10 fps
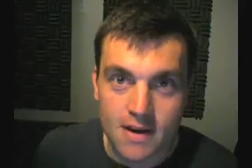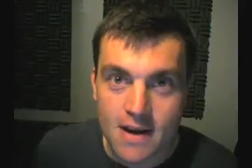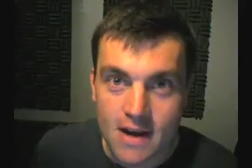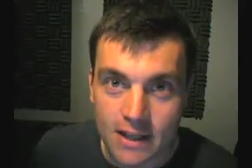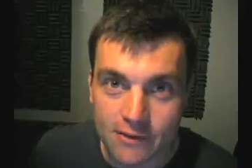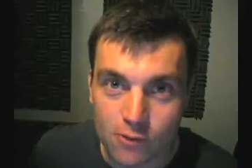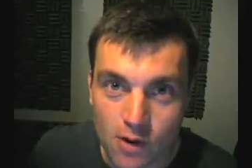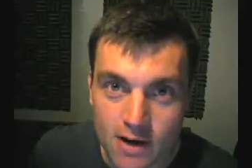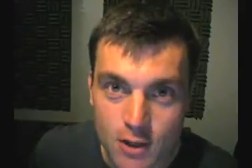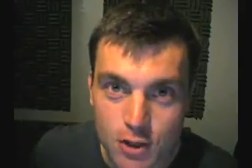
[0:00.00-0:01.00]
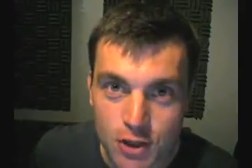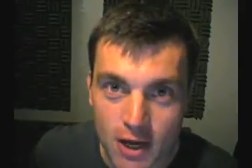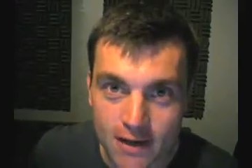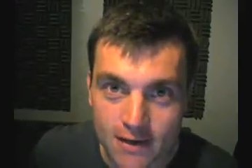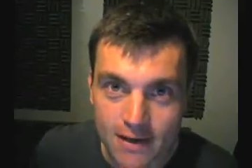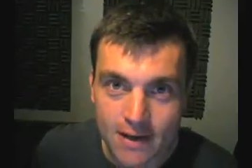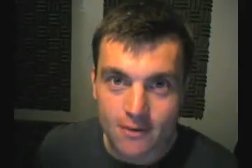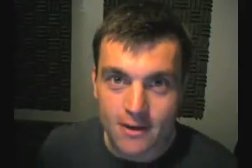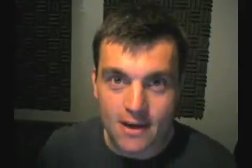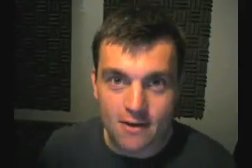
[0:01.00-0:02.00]
Hello everyone, it's Shannon here
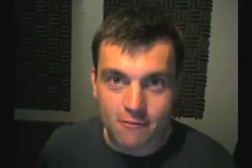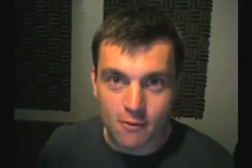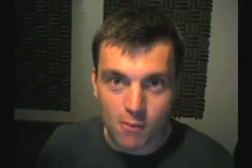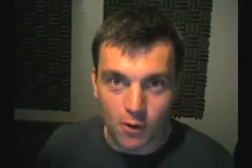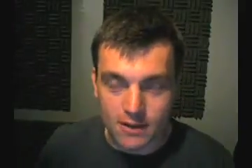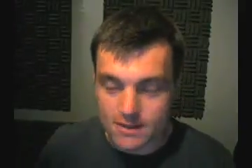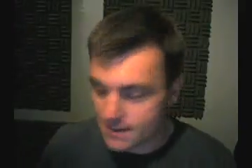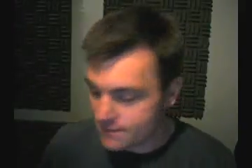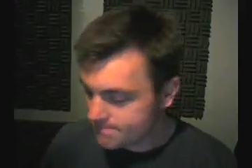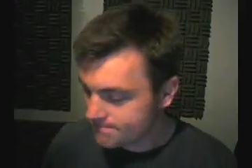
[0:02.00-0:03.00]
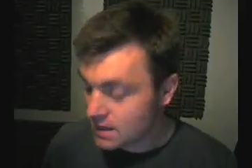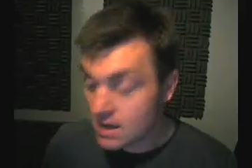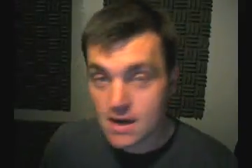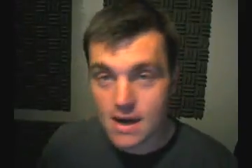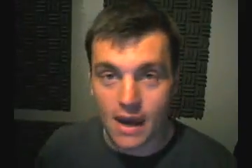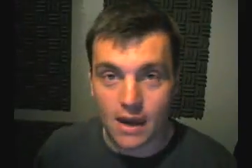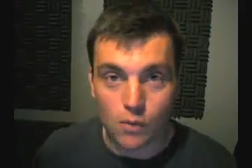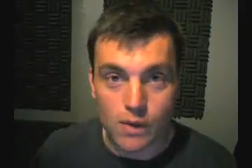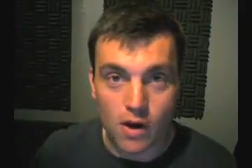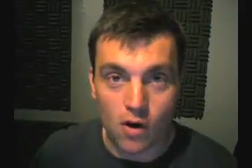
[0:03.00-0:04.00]
again from Market7, and
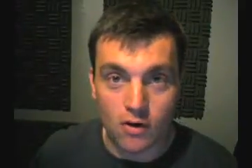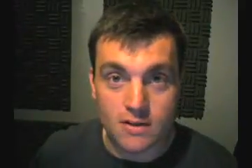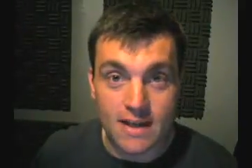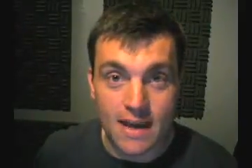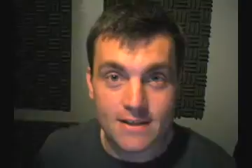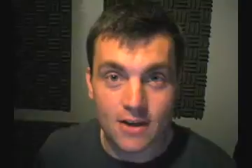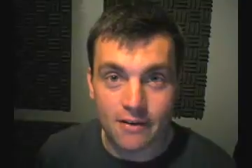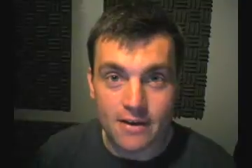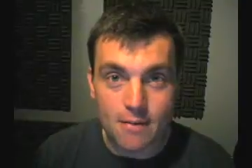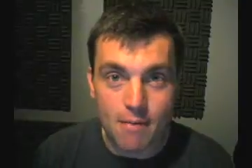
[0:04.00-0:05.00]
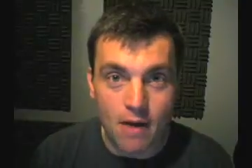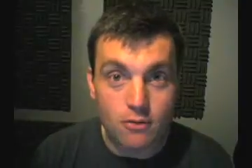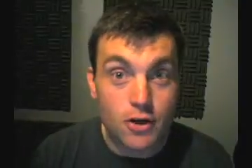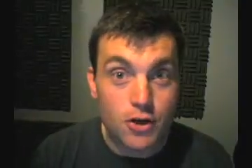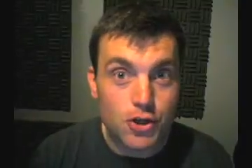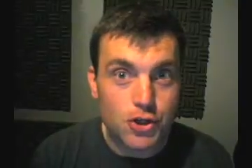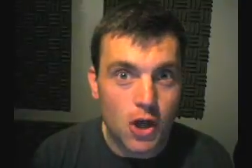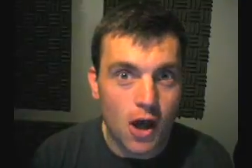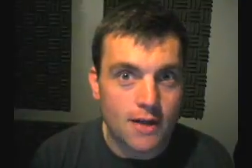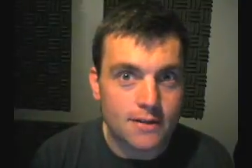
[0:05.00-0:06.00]
we are today talking about
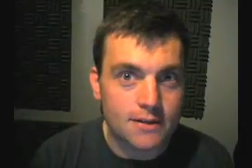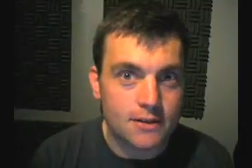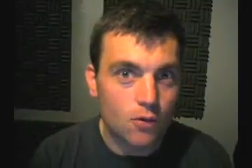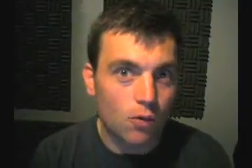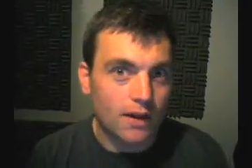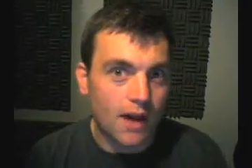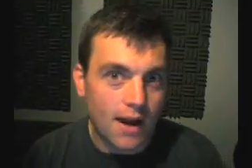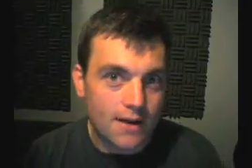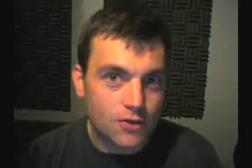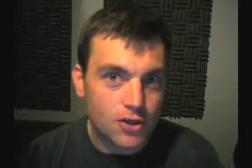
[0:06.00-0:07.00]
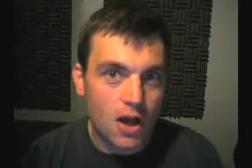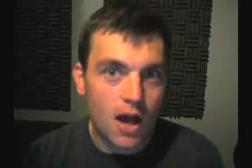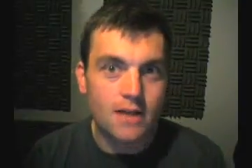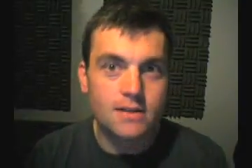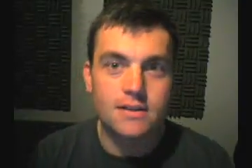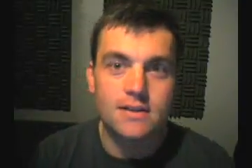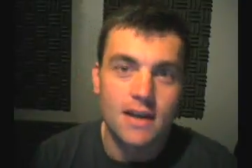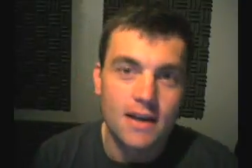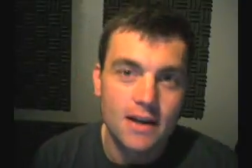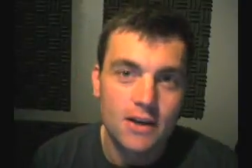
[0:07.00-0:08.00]
shots. What kind of shots
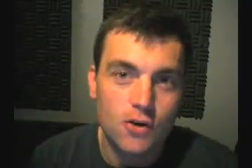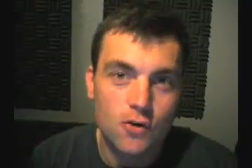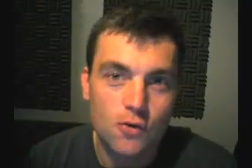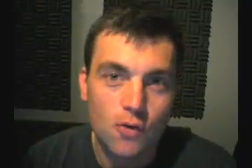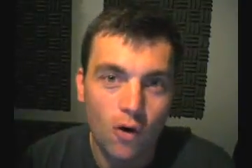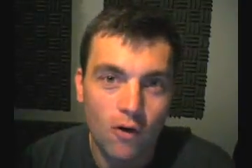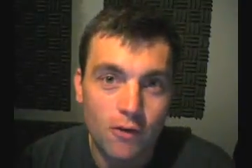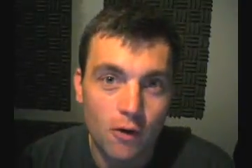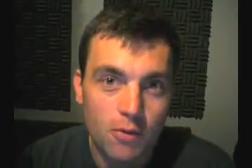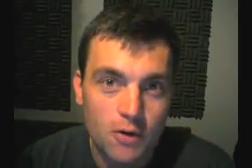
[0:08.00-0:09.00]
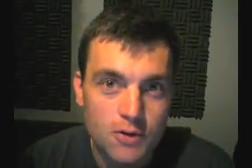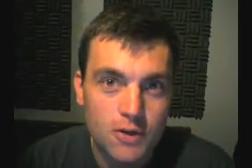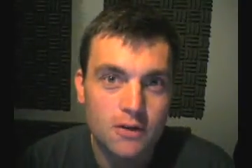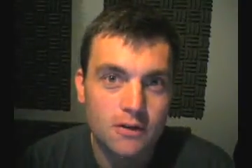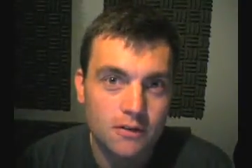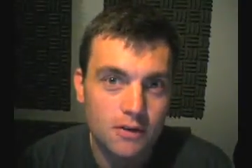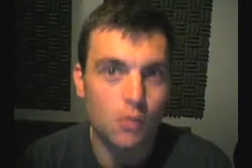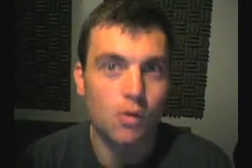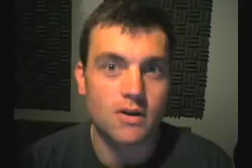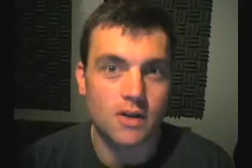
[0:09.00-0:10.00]
you are, if you're a producer,
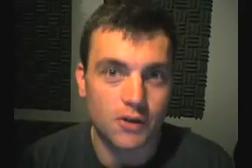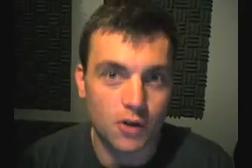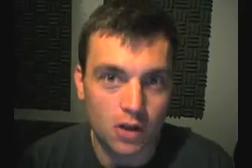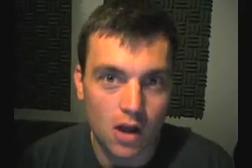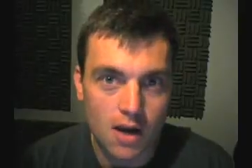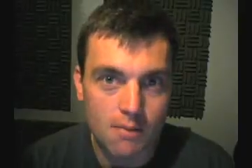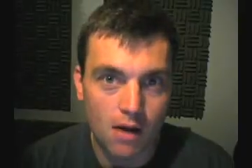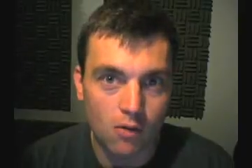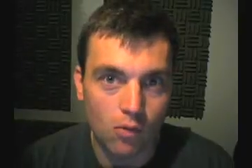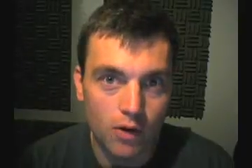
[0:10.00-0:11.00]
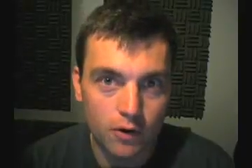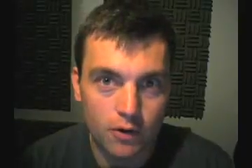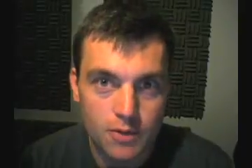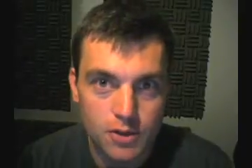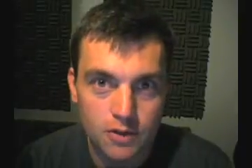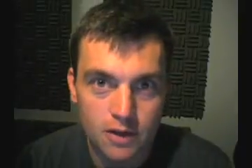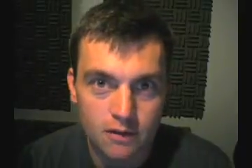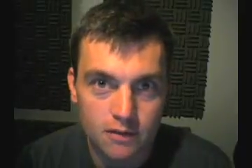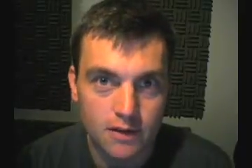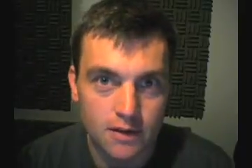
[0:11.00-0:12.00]
you want to talk to your client about what you're going to be shooting,
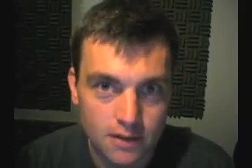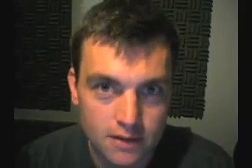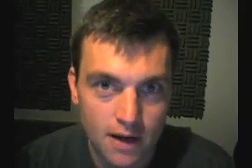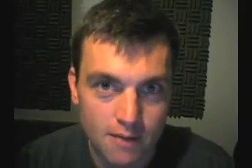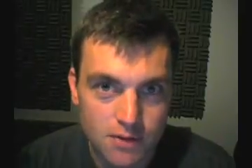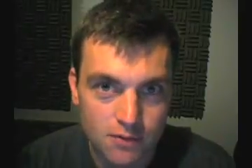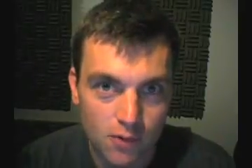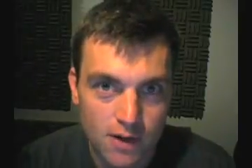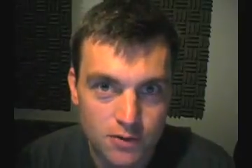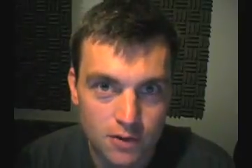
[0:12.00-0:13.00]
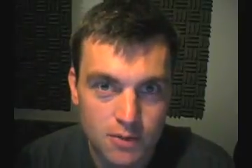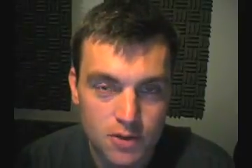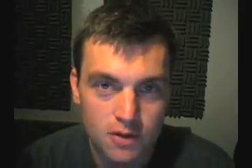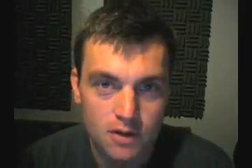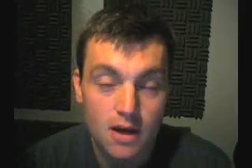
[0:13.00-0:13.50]
the types of ways you're going to be shooting.